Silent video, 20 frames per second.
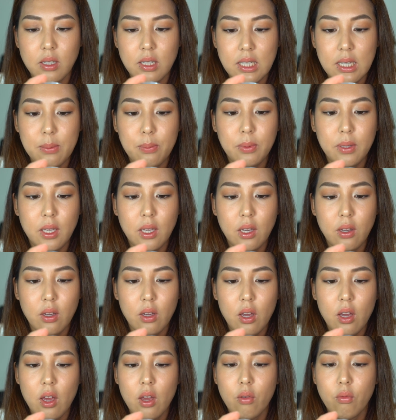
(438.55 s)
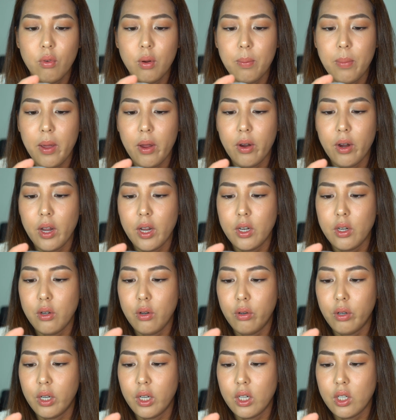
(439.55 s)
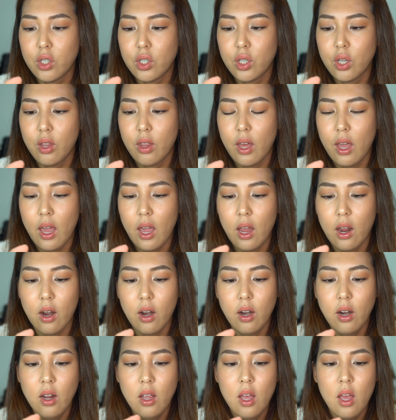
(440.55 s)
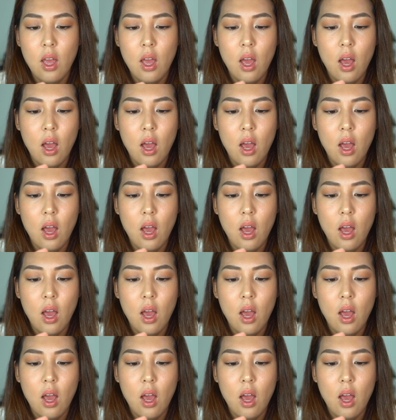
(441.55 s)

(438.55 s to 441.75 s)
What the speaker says: deeply repair and nourish the hair.